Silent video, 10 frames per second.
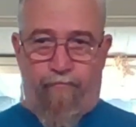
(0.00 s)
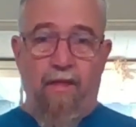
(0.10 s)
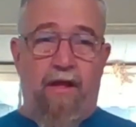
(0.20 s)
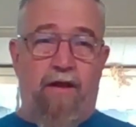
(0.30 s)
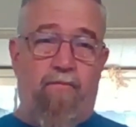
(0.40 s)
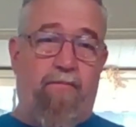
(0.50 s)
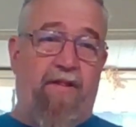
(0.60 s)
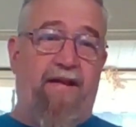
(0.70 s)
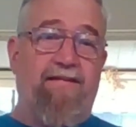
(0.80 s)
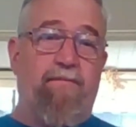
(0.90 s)
We're
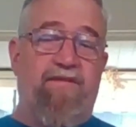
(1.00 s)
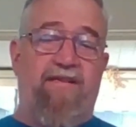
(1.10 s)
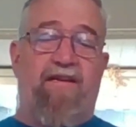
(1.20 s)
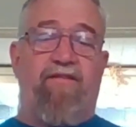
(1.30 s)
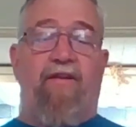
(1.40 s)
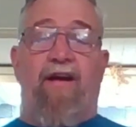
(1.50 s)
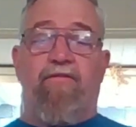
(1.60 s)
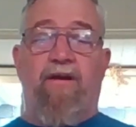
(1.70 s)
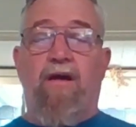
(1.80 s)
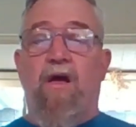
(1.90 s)
playing some
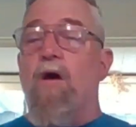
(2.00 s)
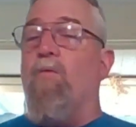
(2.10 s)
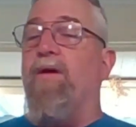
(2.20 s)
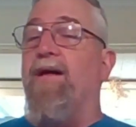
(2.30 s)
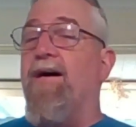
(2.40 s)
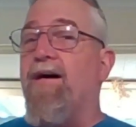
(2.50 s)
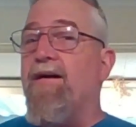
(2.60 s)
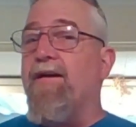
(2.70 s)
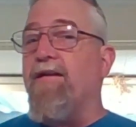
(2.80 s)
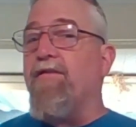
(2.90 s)
Satisfactory. We are
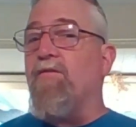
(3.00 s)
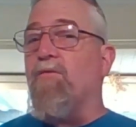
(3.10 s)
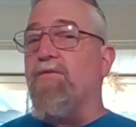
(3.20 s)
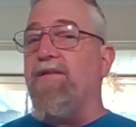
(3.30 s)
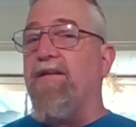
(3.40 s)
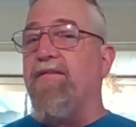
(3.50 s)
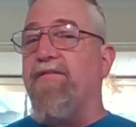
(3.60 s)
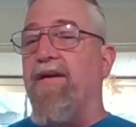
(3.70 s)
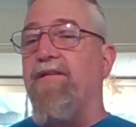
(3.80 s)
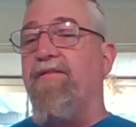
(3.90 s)
getting towards the end of
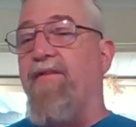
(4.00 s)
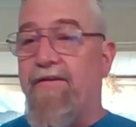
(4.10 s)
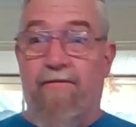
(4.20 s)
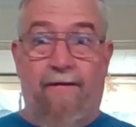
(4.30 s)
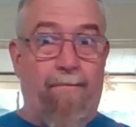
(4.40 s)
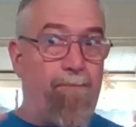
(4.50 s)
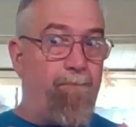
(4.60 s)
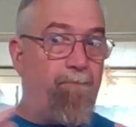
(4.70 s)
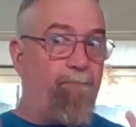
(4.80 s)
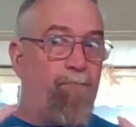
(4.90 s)
Satisfactory.
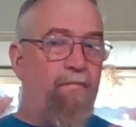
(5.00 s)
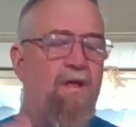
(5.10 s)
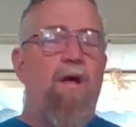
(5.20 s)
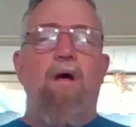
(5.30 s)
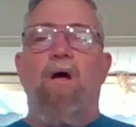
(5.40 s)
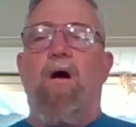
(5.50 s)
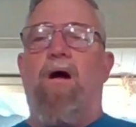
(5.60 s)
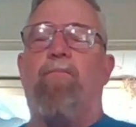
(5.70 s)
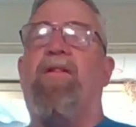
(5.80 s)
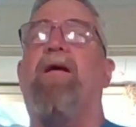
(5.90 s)

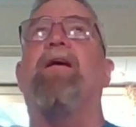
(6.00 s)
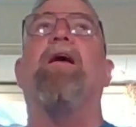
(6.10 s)
I'm playing